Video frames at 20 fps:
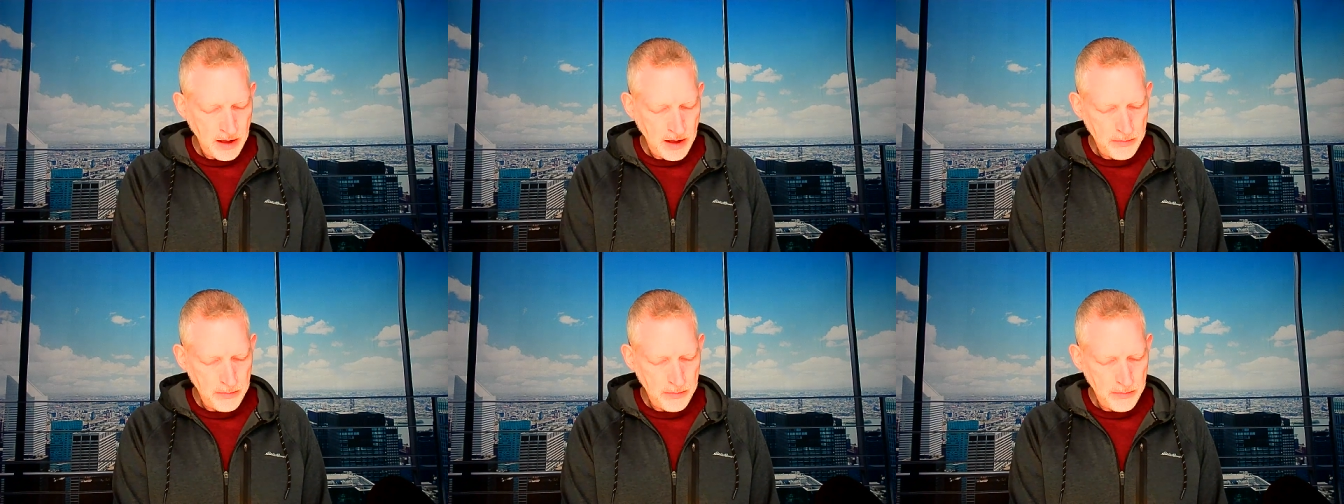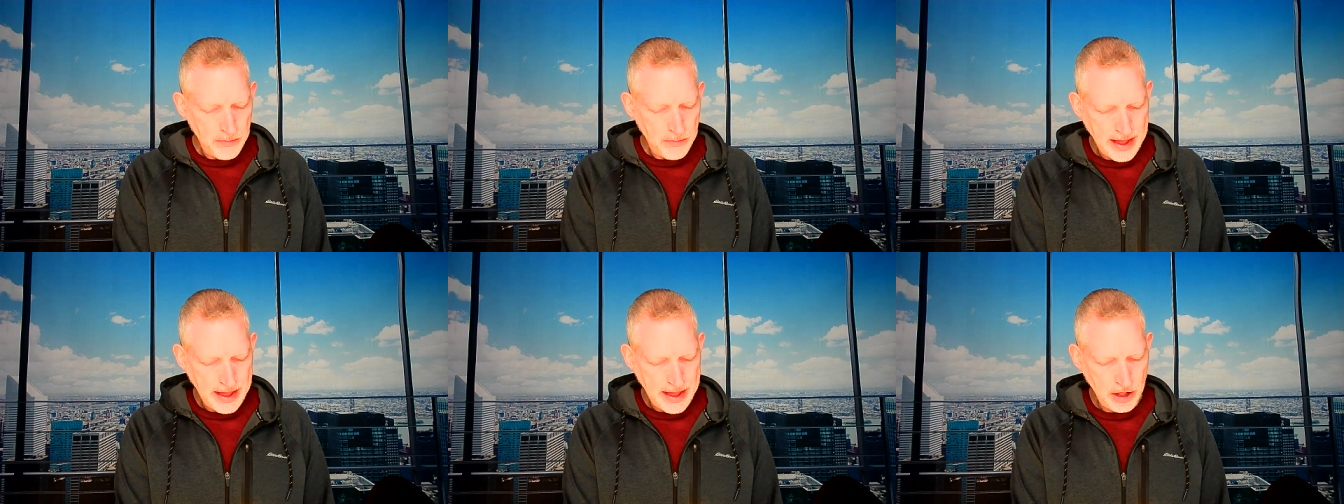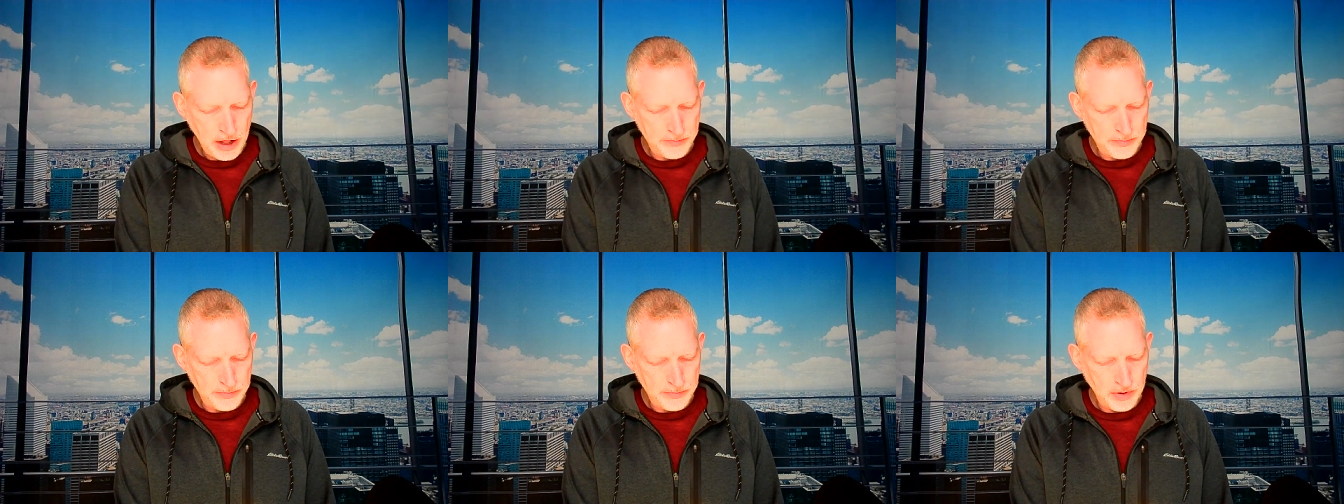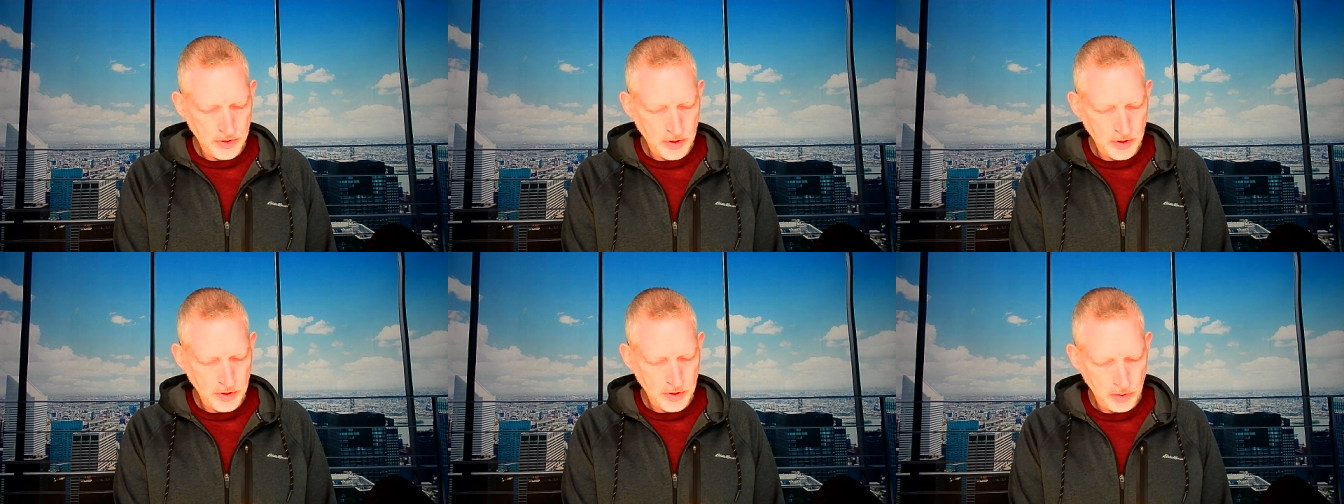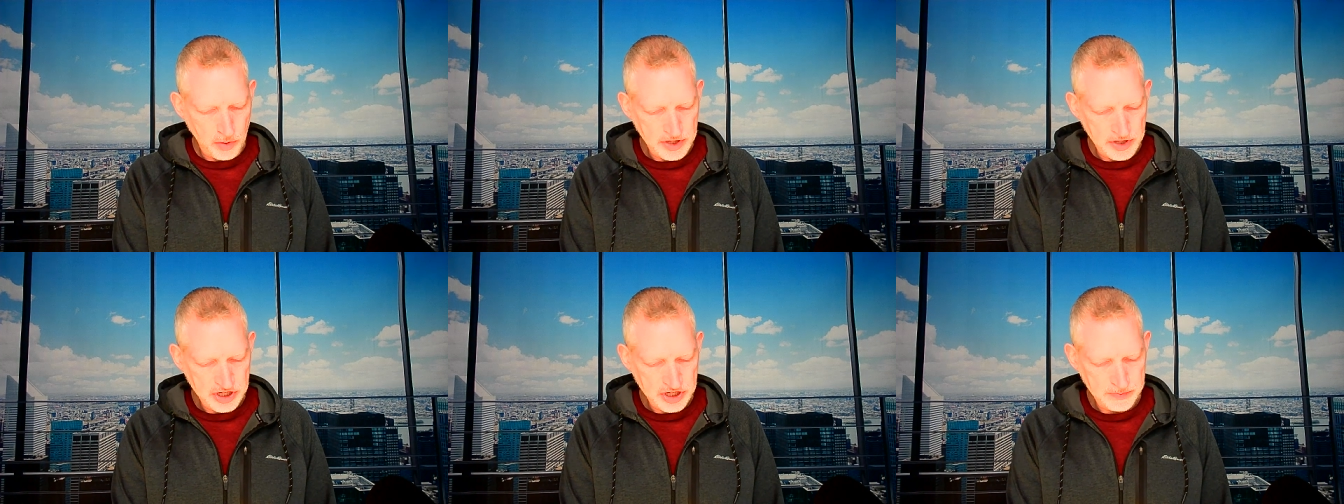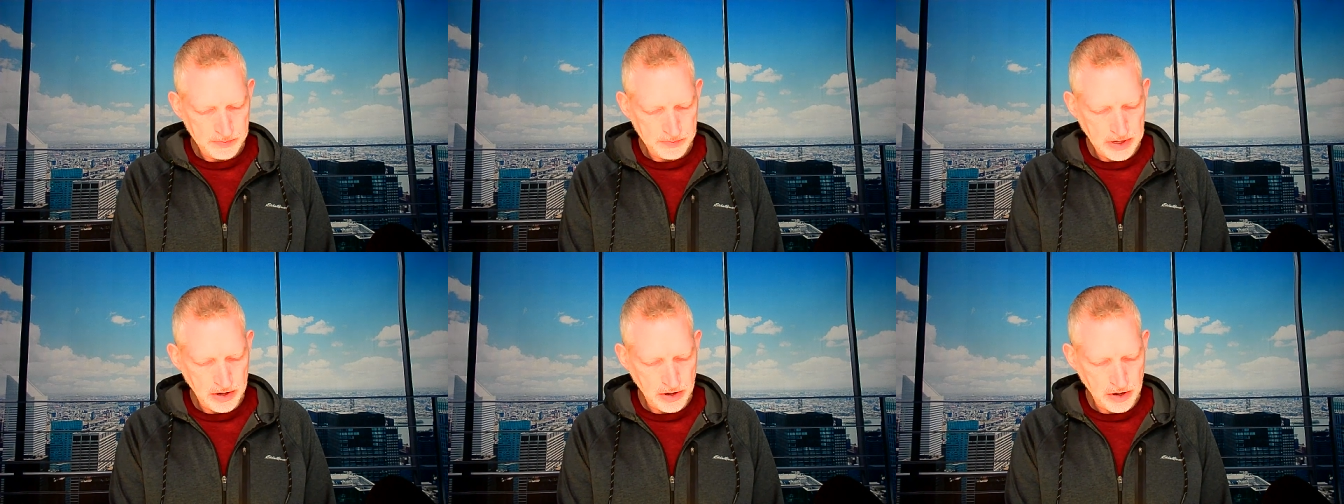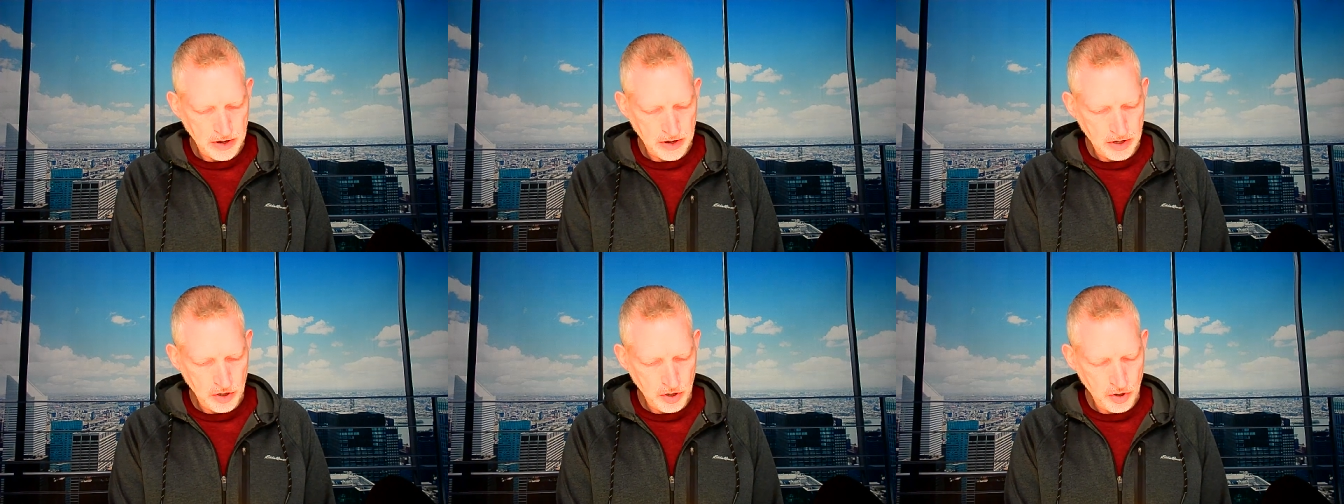But the Helper, the Holy
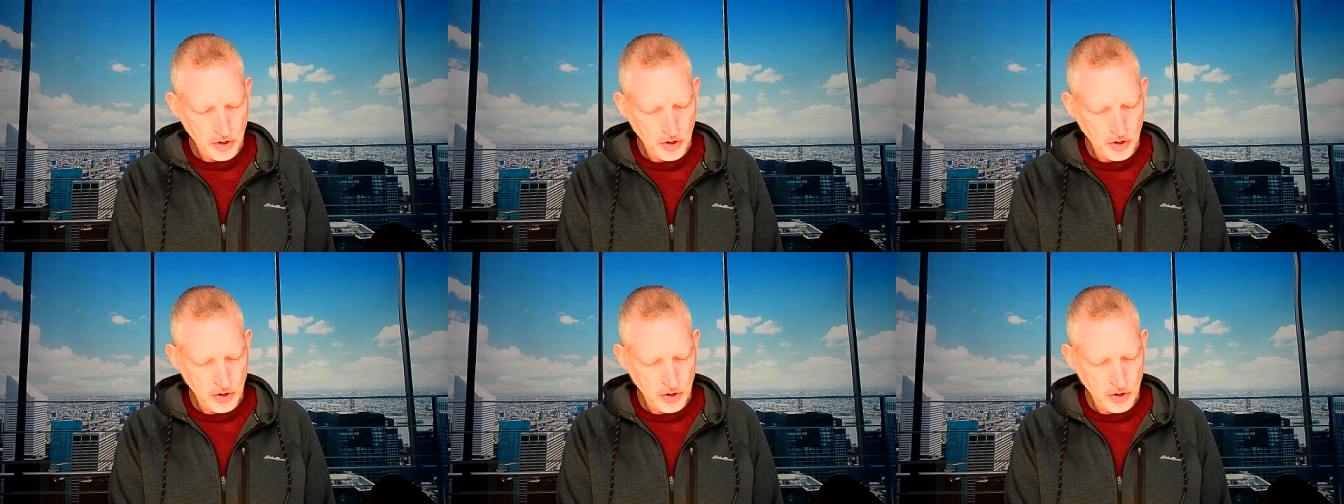Spirit,